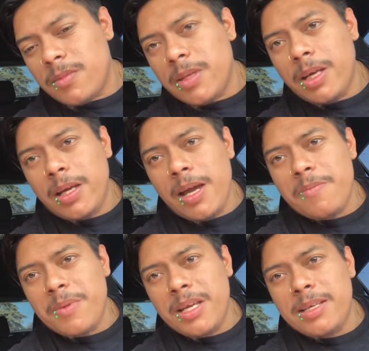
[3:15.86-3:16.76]
gave
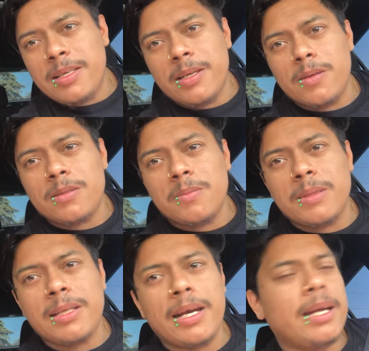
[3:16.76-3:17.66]
me,
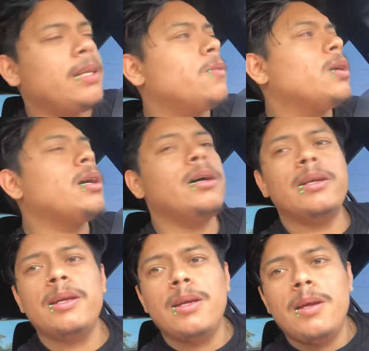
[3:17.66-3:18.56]
something that I can work
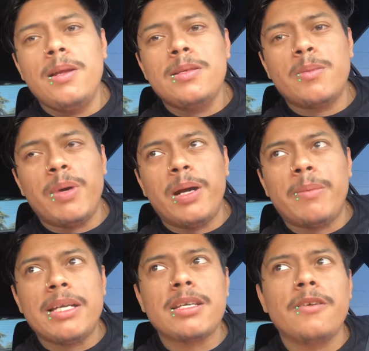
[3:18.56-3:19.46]
on to better
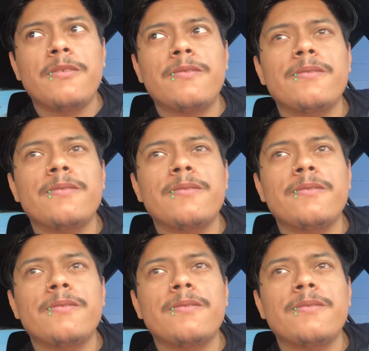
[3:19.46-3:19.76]
myself,